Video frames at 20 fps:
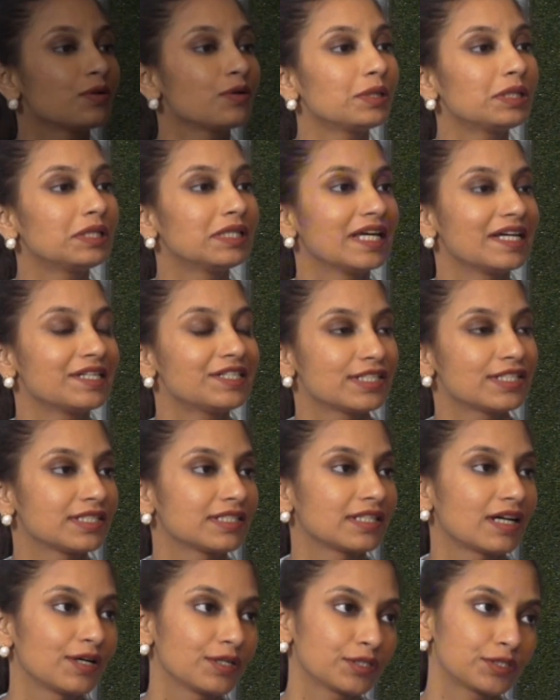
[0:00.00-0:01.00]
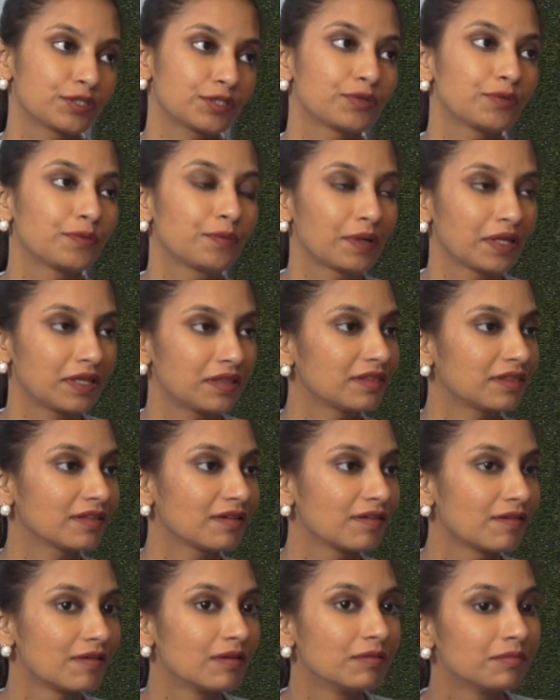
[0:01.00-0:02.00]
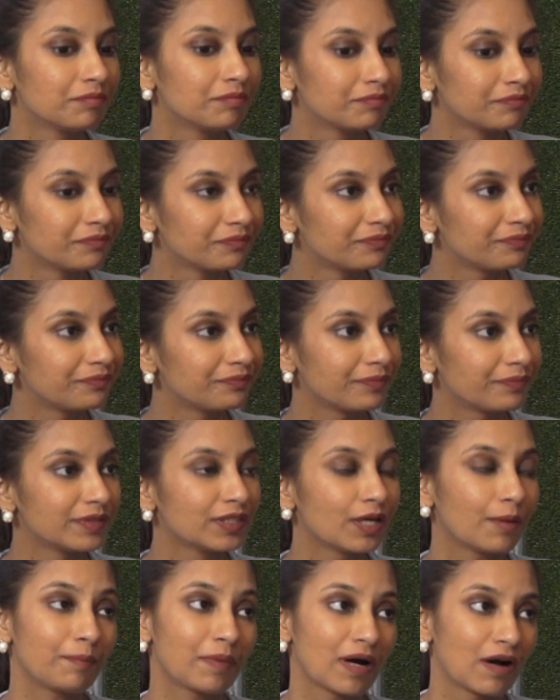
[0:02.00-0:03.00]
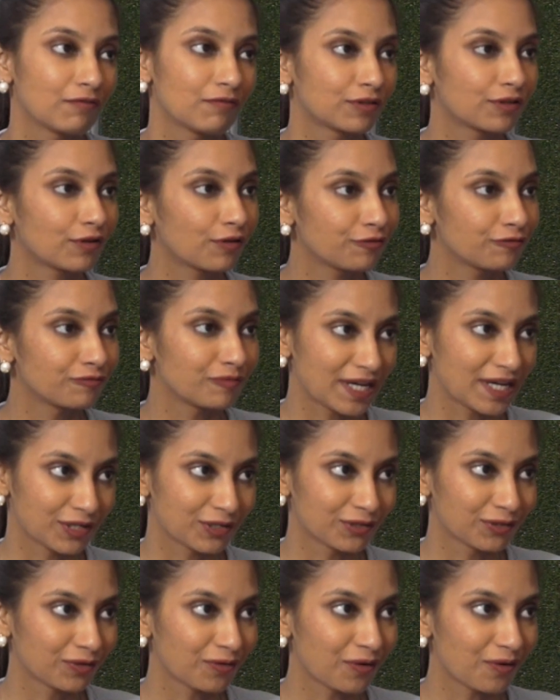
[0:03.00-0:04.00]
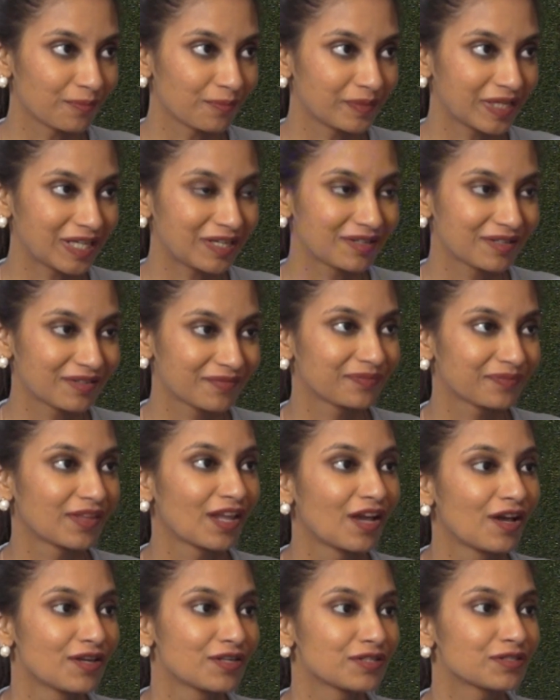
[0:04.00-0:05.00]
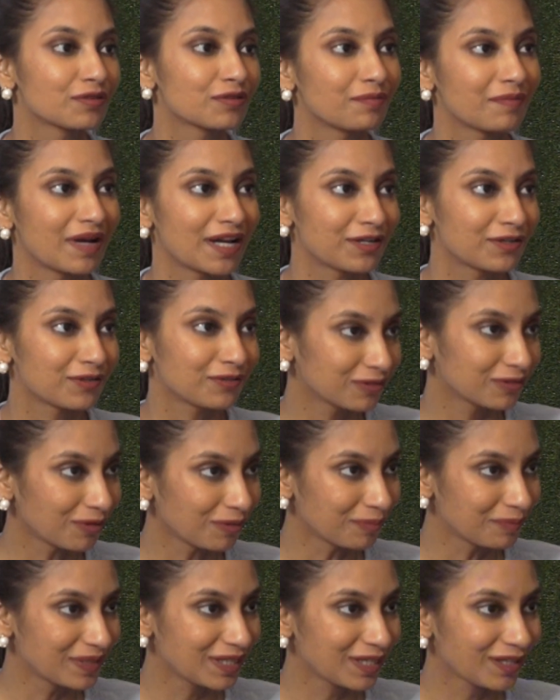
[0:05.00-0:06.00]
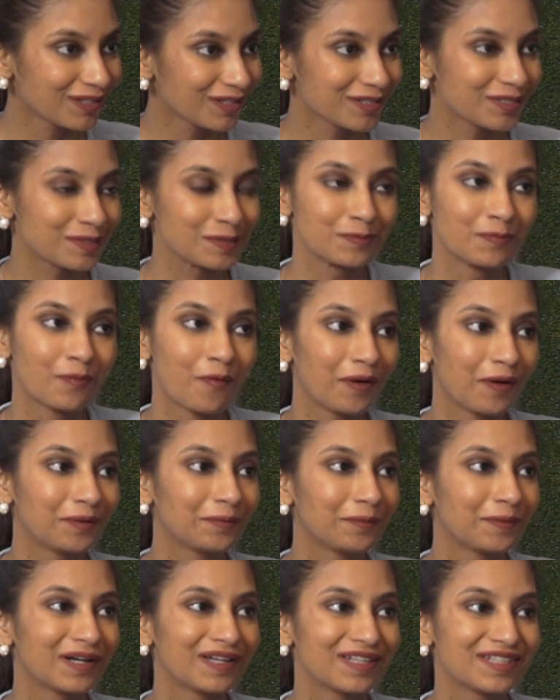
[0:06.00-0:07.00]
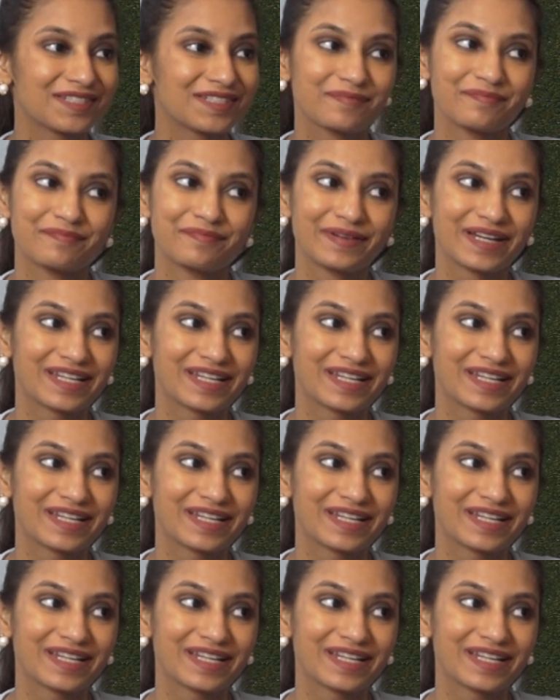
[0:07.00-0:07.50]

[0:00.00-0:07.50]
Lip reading: Let's start with the power of microcopy. So microcopy, small words, big